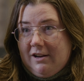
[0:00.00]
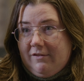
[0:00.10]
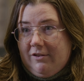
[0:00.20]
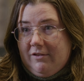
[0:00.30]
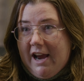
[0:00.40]
and if
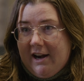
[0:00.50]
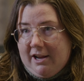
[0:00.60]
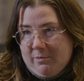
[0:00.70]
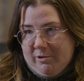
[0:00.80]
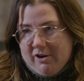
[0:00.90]
you hate
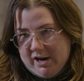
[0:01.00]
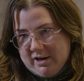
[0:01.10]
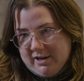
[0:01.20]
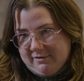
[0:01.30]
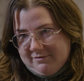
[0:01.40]
it, you put your
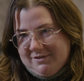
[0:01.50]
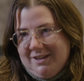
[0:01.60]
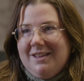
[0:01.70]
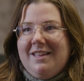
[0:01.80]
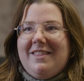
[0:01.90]
hand down.
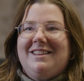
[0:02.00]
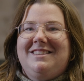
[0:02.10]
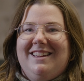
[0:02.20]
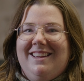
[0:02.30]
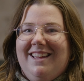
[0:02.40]
That's
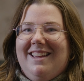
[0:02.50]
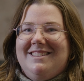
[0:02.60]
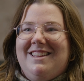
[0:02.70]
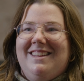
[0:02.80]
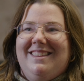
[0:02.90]
All right, I
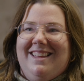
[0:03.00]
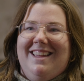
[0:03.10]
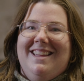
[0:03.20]
dig it.